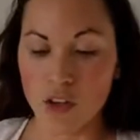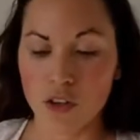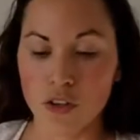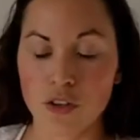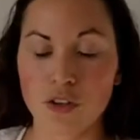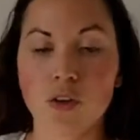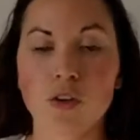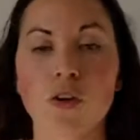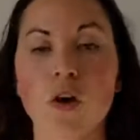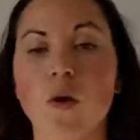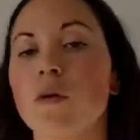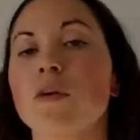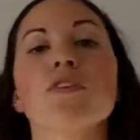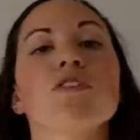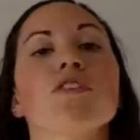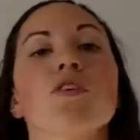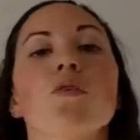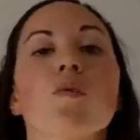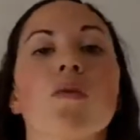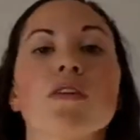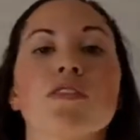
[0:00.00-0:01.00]
you're going
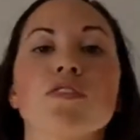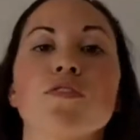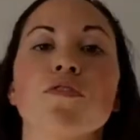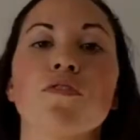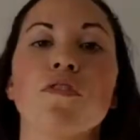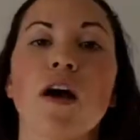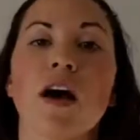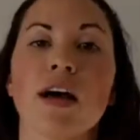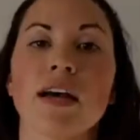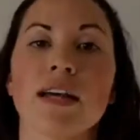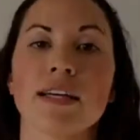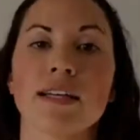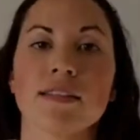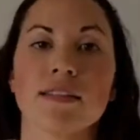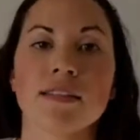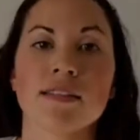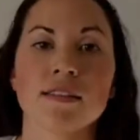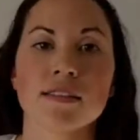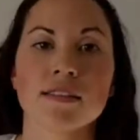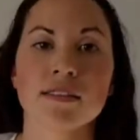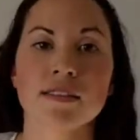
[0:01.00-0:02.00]
to want to
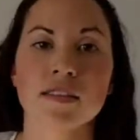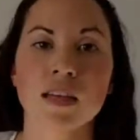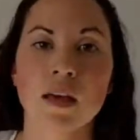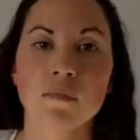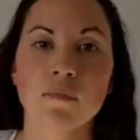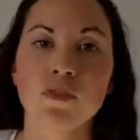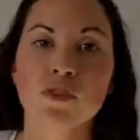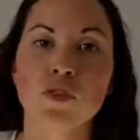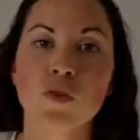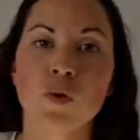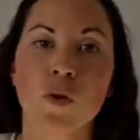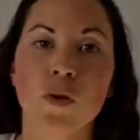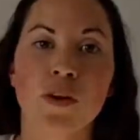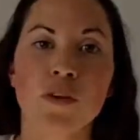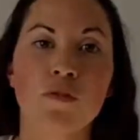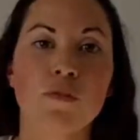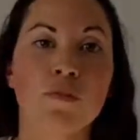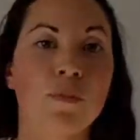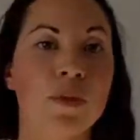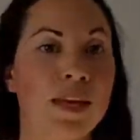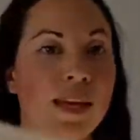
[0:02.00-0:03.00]
find some sort
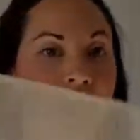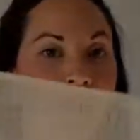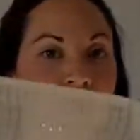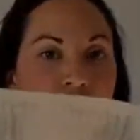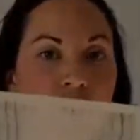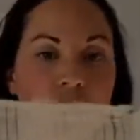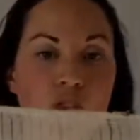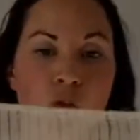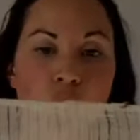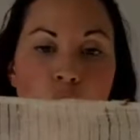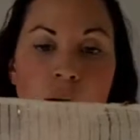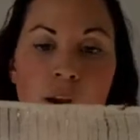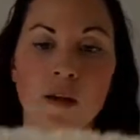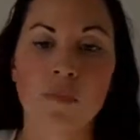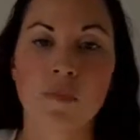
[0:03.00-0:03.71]
of big square